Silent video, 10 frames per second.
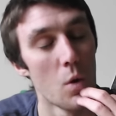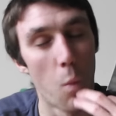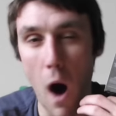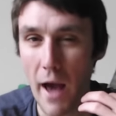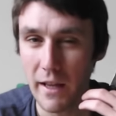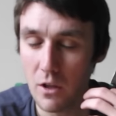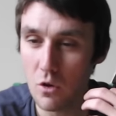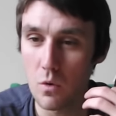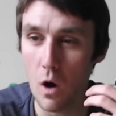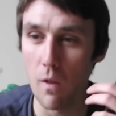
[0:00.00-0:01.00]
why
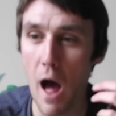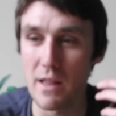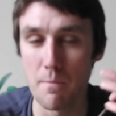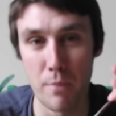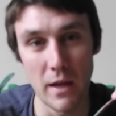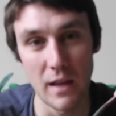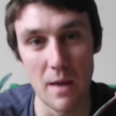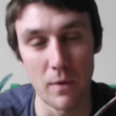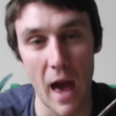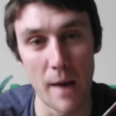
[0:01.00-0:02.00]
do a lot of the big
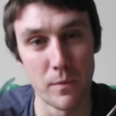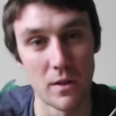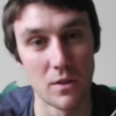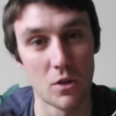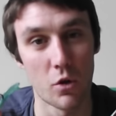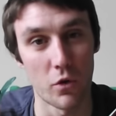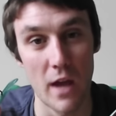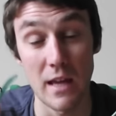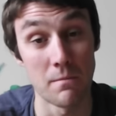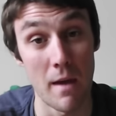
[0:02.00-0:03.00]
name captains
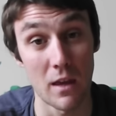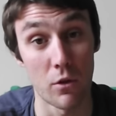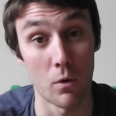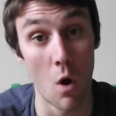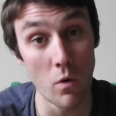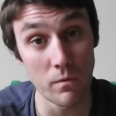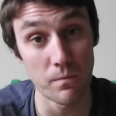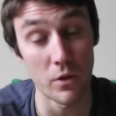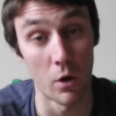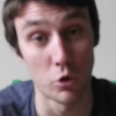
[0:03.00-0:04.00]
create and make their
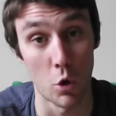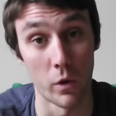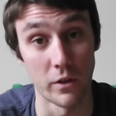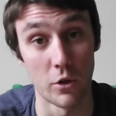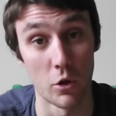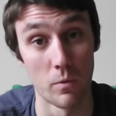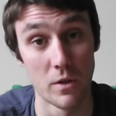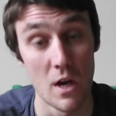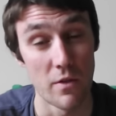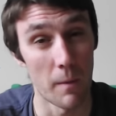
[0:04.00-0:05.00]
own, you know, trolling
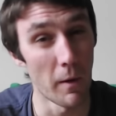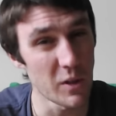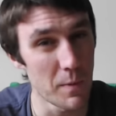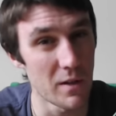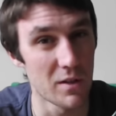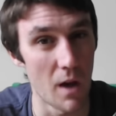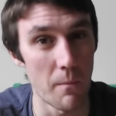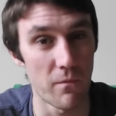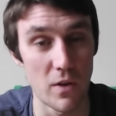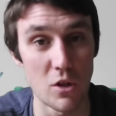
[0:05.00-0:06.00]
tubes? There must be
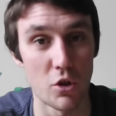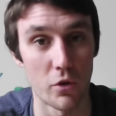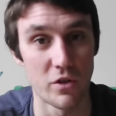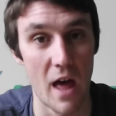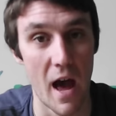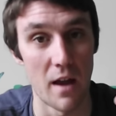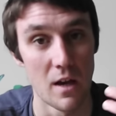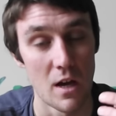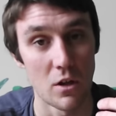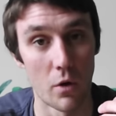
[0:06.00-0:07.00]
some features
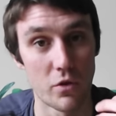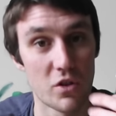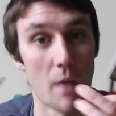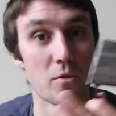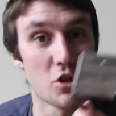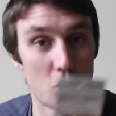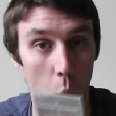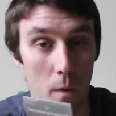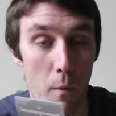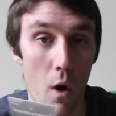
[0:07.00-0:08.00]
that, you know, some
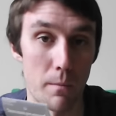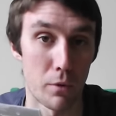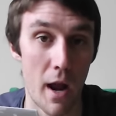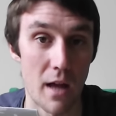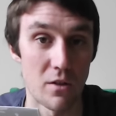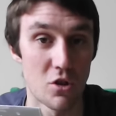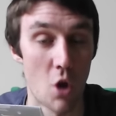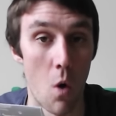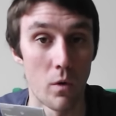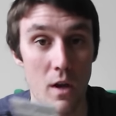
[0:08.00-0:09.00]
store-bought brands
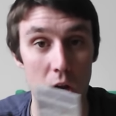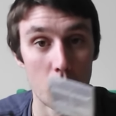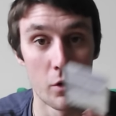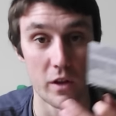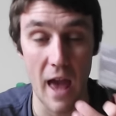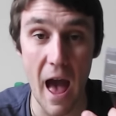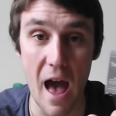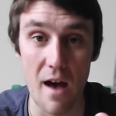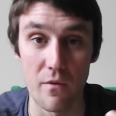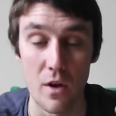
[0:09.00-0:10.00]
don't really
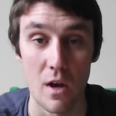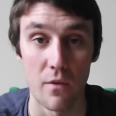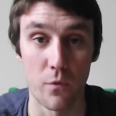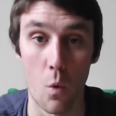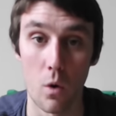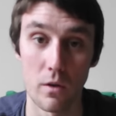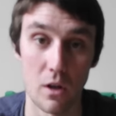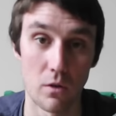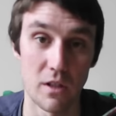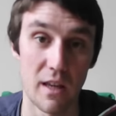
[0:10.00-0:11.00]
have for, you
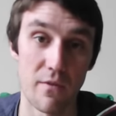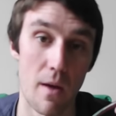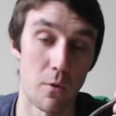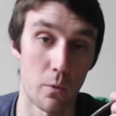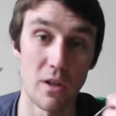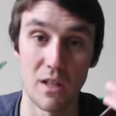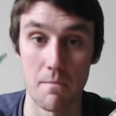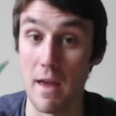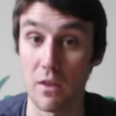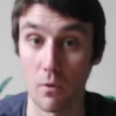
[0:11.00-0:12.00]
know, to give them the reason to
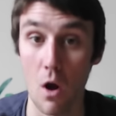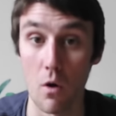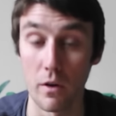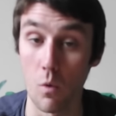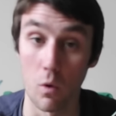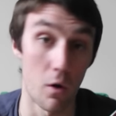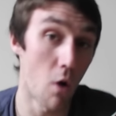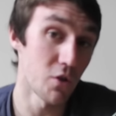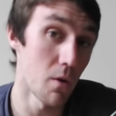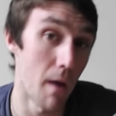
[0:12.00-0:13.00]
make their own. Or it
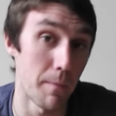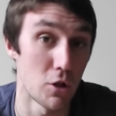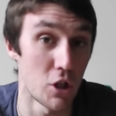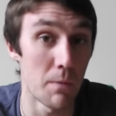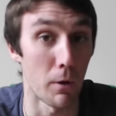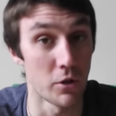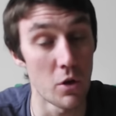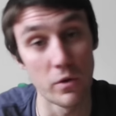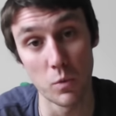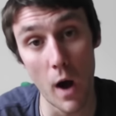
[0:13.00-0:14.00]
also might be cheaper
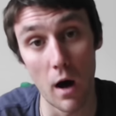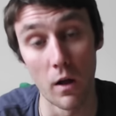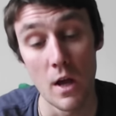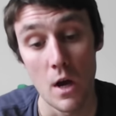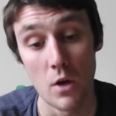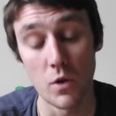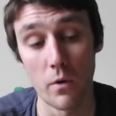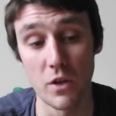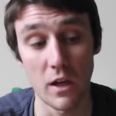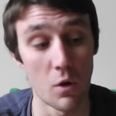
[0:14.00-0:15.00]
too as well. So I
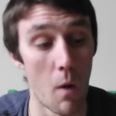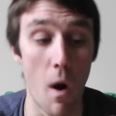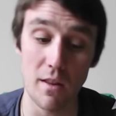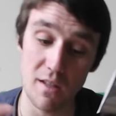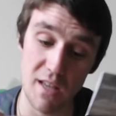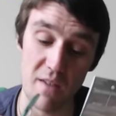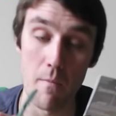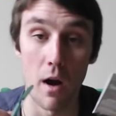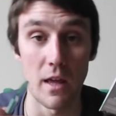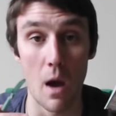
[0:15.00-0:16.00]
was like, you know, I wanted to save money,